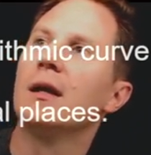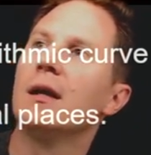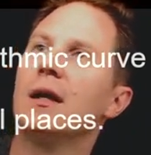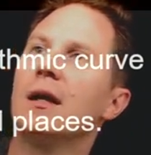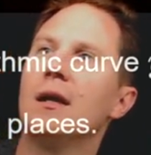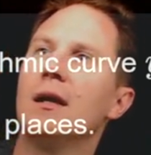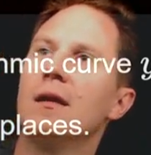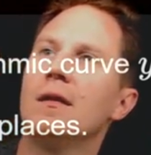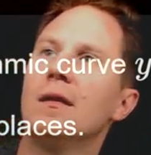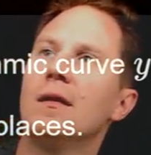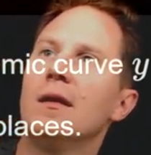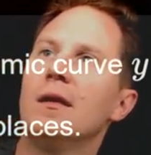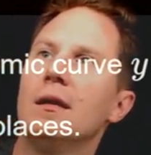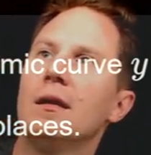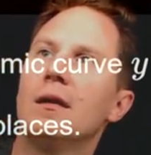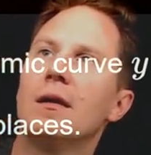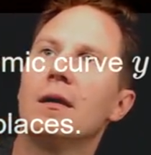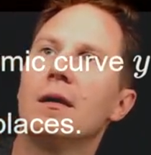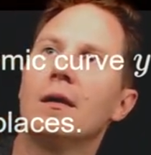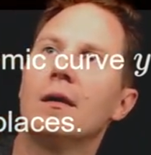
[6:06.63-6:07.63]
in the
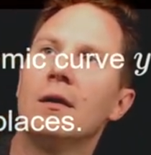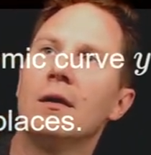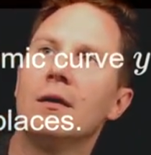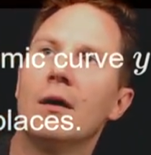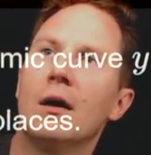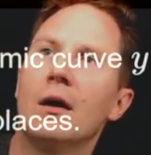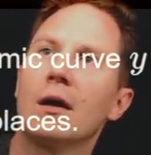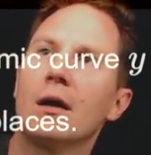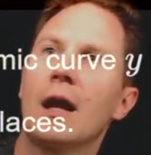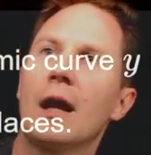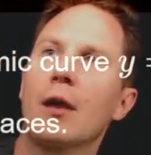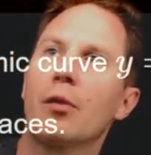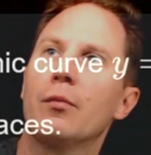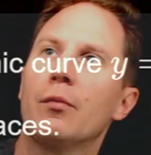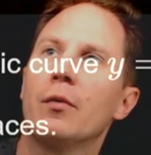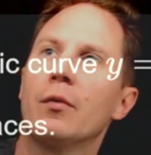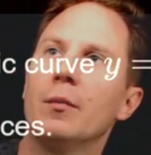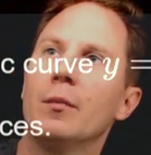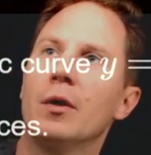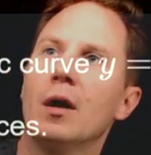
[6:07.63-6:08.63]
in the arc length
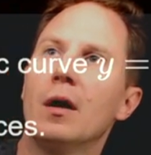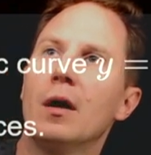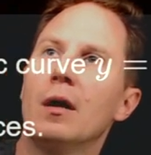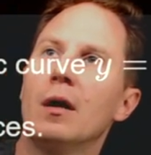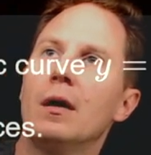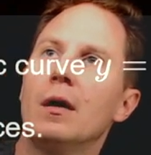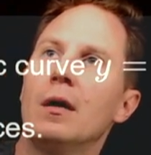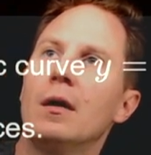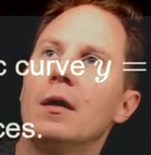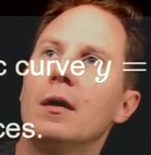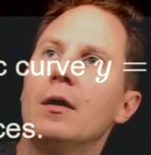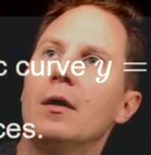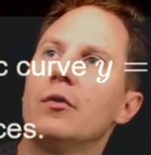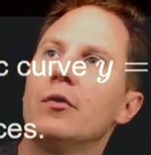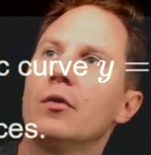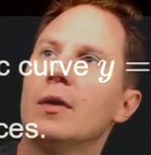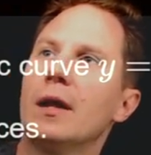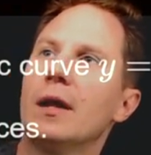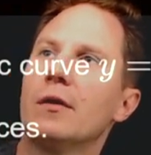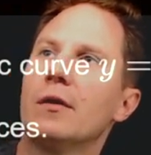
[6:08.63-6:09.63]
formula.
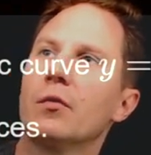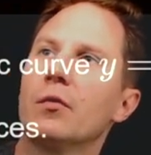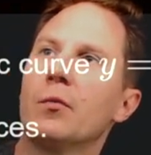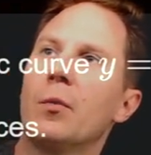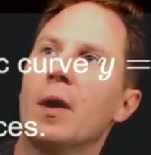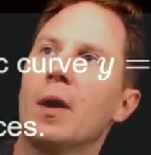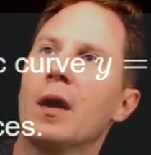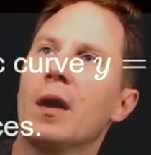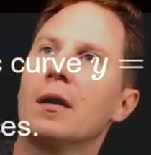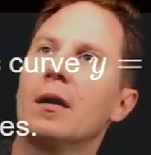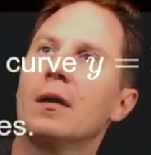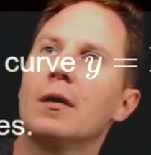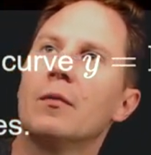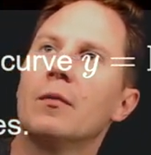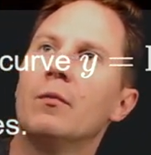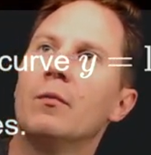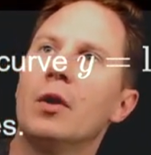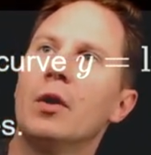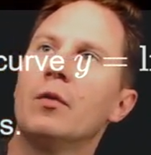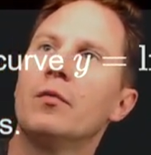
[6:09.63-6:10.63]
So let's square
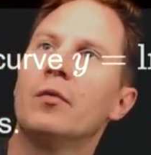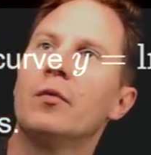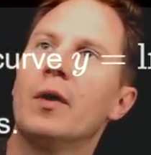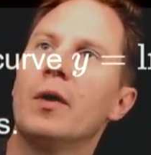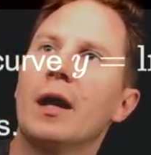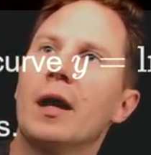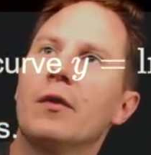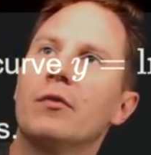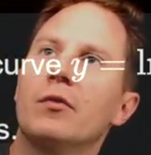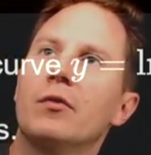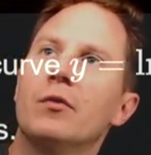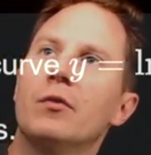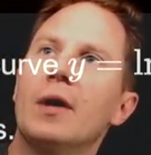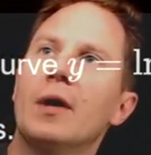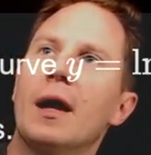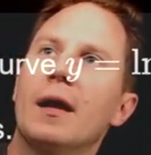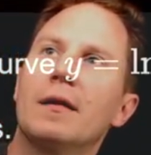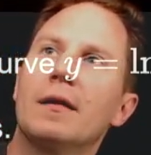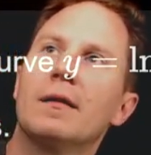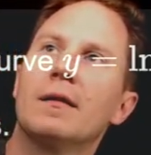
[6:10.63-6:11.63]
1 over x to
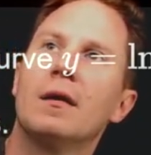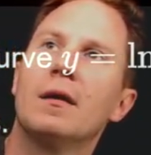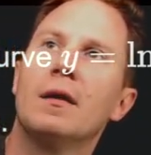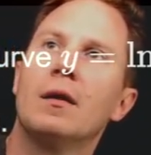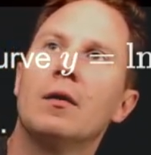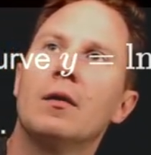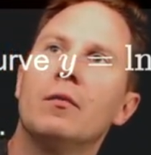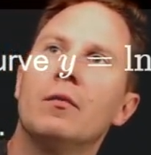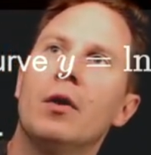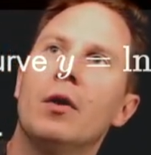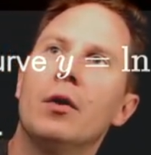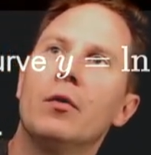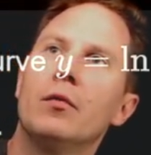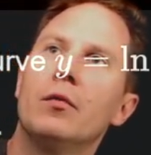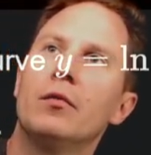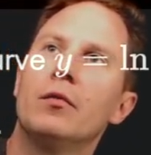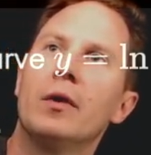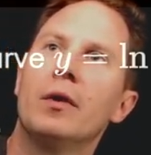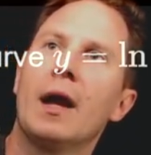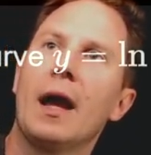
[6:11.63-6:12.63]
get 1
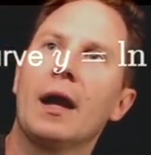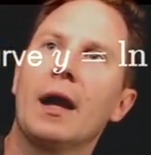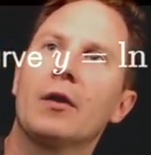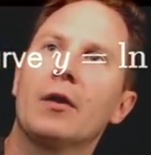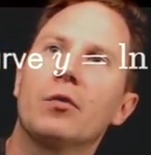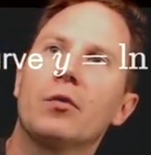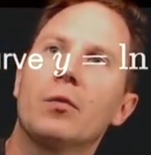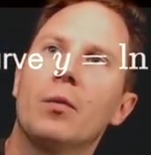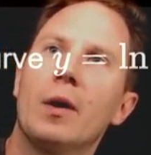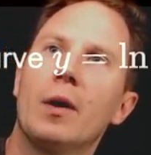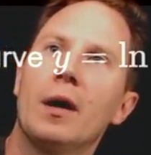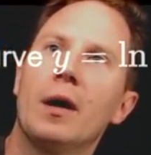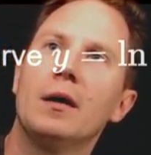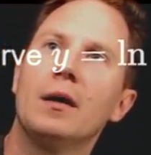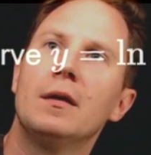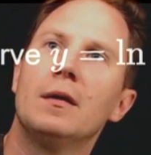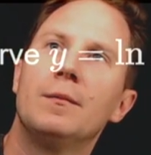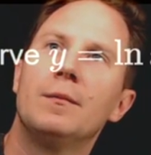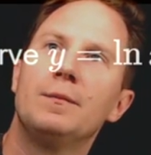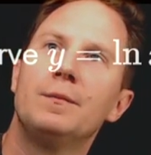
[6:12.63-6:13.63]
over x
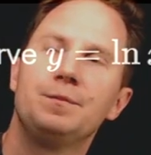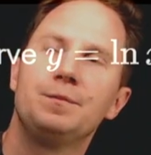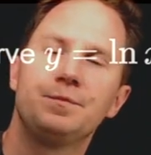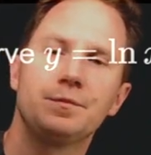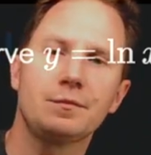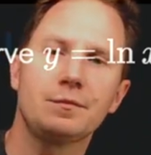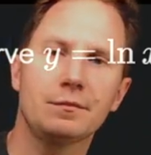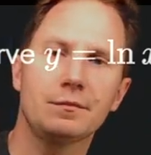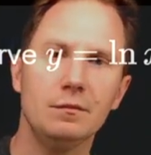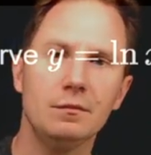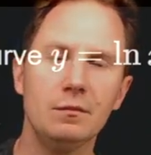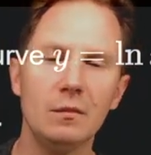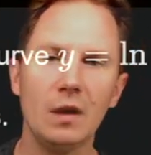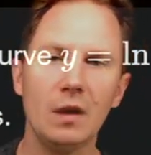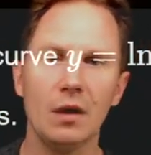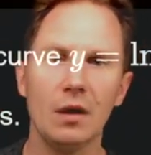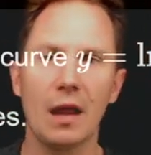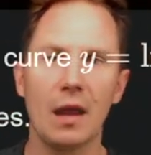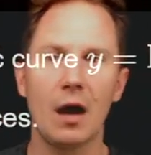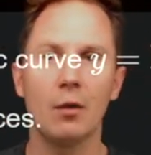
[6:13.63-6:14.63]
squared.
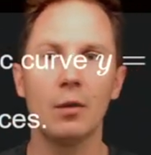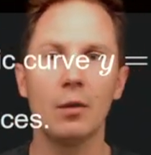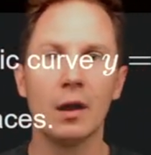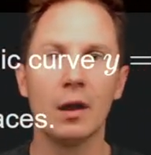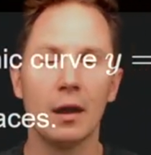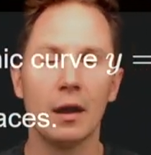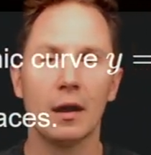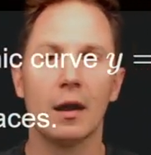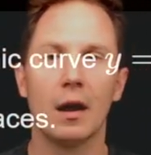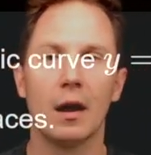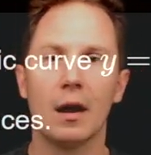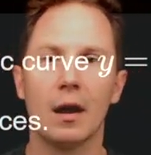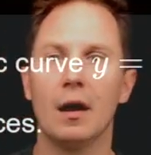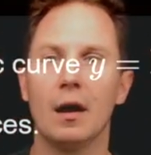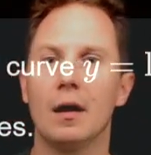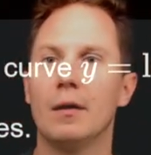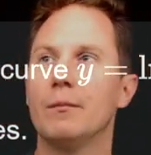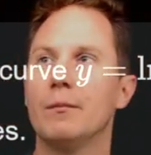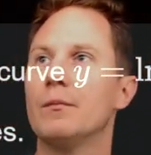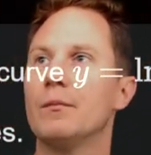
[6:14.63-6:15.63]
Now,
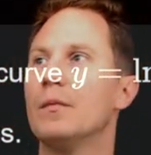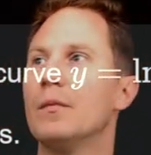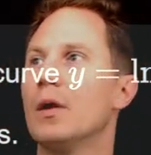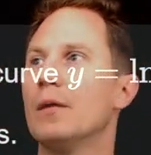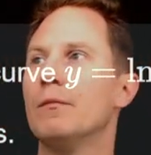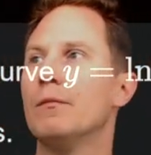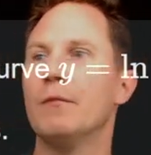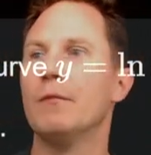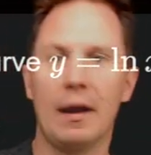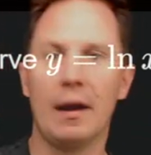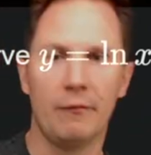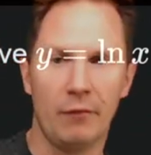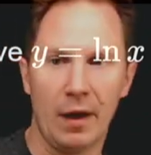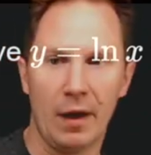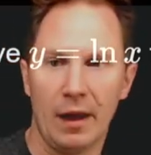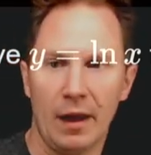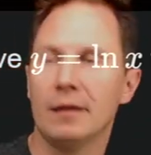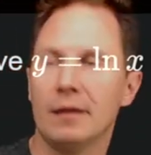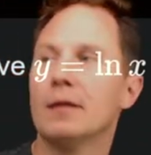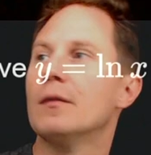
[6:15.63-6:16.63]
uh,
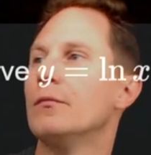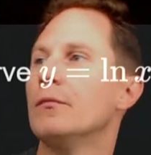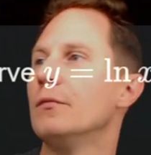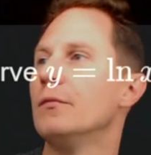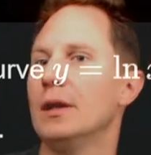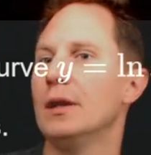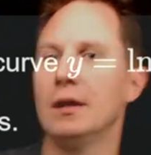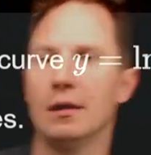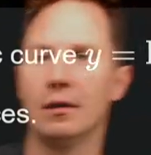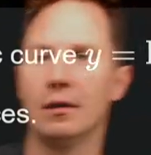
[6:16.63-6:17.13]
when we